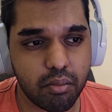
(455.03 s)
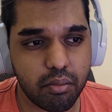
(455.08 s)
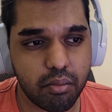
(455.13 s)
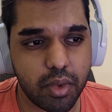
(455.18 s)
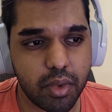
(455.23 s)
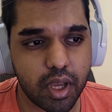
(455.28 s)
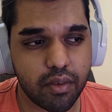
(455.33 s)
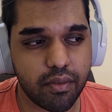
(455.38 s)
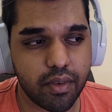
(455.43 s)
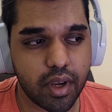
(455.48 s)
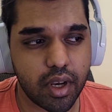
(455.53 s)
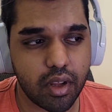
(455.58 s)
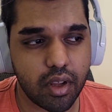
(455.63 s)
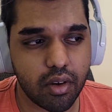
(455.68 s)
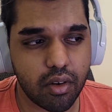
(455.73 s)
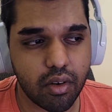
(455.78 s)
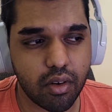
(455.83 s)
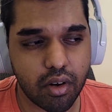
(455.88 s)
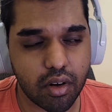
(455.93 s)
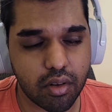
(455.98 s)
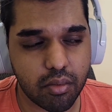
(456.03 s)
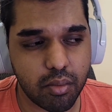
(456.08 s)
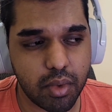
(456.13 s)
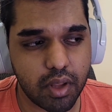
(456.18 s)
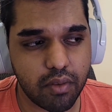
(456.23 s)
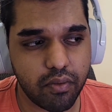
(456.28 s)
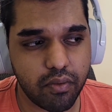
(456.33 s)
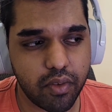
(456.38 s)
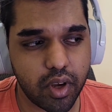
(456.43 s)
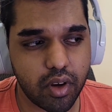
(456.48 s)
big video or the
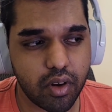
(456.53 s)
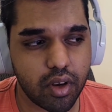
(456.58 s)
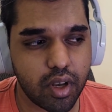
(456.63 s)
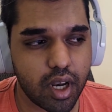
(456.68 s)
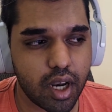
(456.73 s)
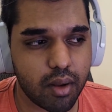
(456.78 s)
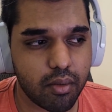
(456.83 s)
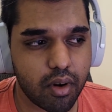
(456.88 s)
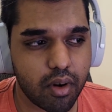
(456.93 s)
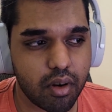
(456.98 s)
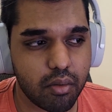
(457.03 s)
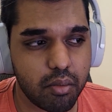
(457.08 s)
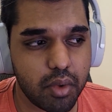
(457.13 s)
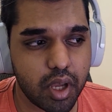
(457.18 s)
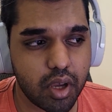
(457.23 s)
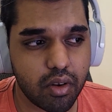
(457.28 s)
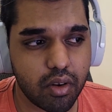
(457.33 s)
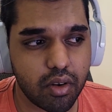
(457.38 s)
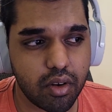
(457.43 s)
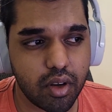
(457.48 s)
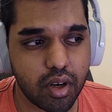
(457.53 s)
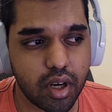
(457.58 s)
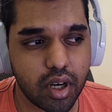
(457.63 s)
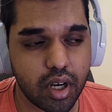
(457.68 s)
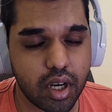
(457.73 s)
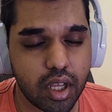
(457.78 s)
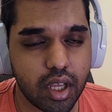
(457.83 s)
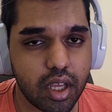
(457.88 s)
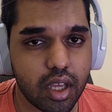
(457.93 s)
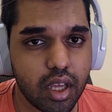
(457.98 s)
main video that I'm gonna make on
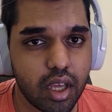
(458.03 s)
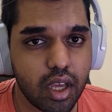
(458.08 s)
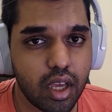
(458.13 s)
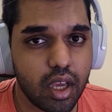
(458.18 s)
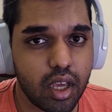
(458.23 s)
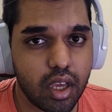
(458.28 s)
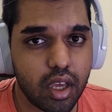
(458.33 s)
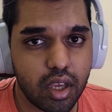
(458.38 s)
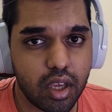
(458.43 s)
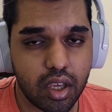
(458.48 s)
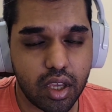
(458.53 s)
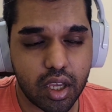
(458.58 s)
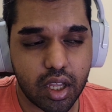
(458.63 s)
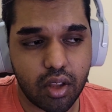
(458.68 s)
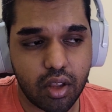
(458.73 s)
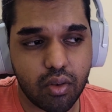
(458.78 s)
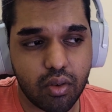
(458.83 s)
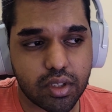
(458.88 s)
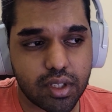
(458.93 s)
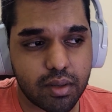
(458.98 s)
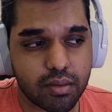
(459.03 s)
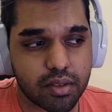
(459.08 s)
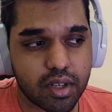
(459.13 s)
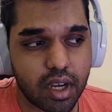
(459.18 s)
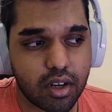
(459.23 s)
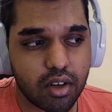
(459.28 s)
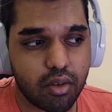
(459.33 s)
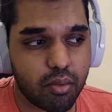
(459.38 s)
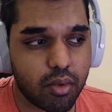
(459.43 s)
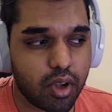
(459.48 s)
Unity, you can go
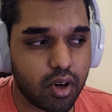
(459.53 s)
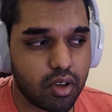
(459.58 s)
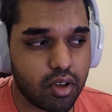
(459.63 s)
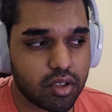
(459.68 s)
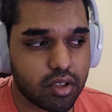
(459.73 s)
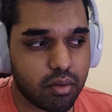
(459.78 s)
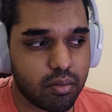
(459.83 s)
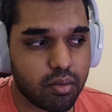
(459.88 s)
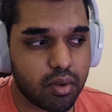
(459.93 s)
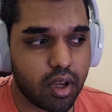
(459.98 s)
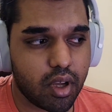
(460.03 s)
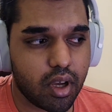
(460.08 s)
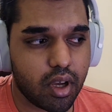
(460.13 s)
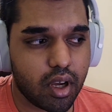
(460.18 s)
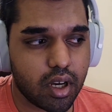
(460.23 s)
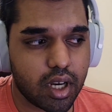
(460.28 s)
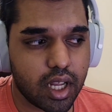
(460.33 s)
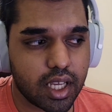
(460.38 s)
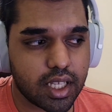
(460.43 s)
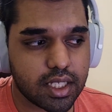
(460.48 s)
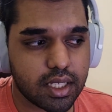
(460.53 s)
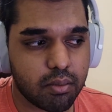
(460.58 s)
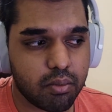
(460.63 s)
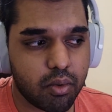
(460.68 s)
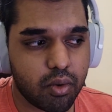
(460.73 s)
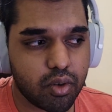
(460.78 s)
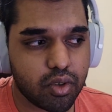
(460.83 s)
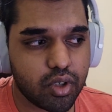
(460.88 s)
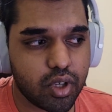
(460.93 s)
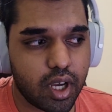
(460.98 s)
subscribe to my Rishabh tech
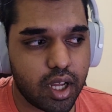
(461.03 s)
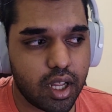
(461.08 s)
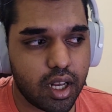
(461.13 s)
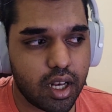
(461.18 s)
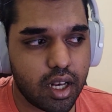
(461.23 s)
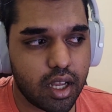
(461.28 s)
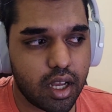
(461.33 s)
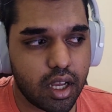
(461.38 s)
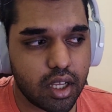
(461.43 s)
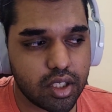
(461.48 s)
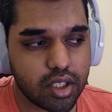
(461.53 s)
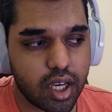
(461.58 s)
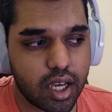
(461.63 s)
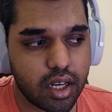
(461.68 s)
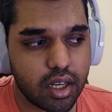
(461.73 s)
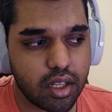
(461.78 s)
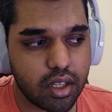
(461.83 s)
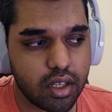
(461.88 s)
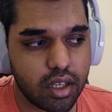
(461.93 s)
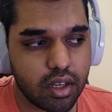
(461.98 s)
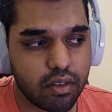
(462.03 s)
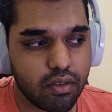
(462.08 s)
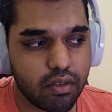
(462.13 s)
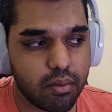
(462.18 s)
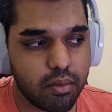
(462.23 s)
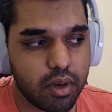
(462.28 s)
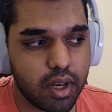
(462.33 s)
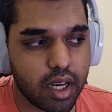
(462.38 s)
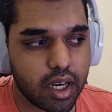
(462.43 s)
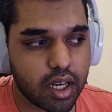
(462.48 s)
support channel. It will
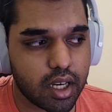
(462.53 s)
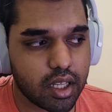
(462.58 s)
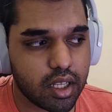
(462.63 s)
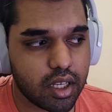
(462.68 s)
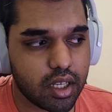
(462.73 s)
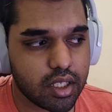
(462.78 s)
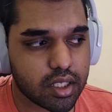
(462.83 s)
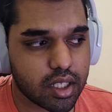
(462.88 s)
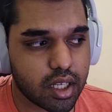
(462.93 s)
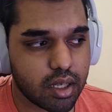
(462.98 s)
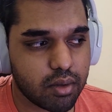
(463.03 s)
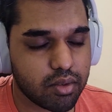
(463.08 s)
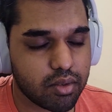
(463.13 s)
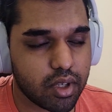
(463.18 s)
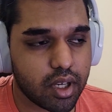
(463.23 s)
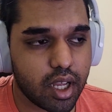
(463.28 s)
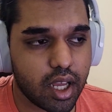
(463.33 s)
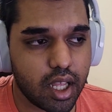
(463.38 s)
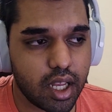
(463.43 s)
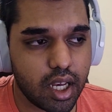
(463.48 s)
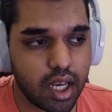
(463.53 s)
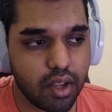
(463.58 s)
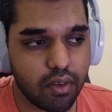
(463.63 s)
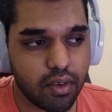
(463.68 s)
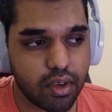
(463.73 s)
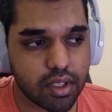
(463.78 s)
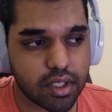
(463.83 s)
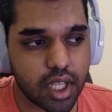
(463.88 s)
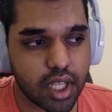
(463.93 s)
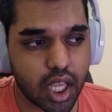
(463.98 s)
be linked in the description.
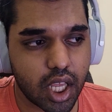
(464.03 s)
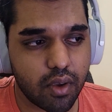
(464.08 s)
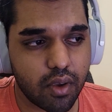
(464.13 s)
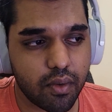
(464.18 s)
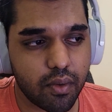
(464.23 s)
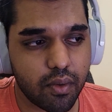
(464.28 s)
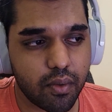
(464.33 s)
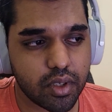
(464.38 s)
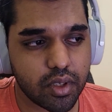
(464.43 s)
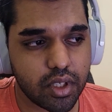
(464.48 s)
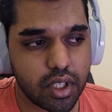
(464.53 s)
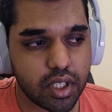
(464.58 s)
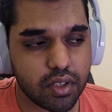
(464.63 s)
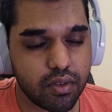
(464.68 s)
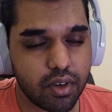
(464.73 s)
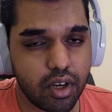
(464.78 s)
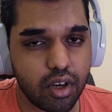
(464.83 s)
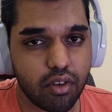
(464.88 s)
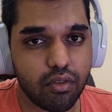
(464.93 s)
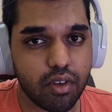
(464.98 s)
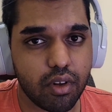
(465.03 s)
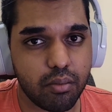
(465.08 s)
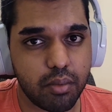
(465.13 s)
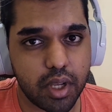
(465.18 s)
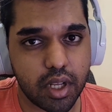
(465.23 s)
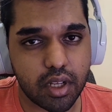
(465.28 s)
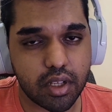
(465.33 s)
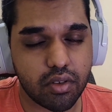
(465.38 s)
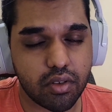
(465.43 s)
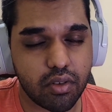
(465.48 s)
Anyways, thank you for watching this video. We'll
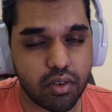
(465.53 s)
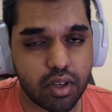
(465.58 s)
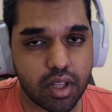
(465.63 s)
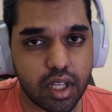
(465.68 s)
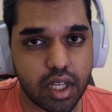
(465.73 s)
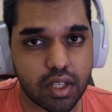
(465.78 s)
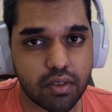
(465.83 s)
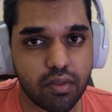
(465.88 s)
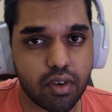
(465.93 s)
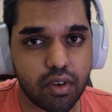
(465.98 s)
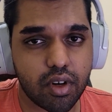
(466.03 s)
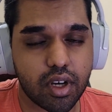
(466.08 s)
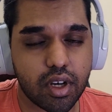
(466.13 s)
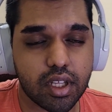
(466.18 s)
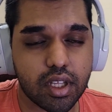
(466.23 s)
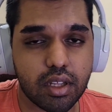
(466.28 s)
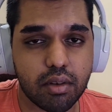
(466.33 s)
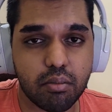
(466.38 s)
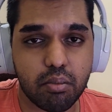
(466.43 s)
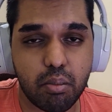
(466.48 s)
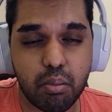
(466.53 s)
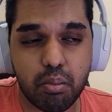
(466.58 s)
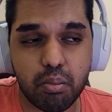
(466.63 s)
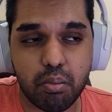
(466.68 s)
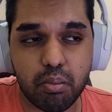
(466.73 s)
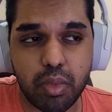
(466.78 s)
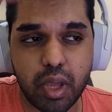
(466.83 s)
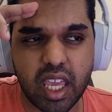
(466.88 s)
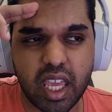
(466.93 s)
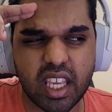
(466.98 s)
meet soon in the next video. Till then,
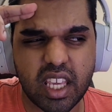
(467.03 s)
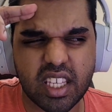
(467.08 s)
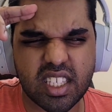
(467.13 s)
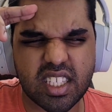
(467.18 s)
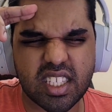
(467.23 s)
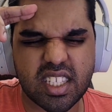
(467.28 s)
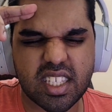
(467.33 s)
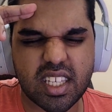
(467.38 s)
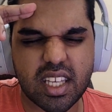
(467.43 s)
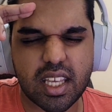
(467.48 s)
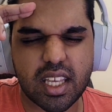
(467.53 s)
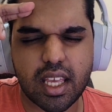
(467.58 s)
peace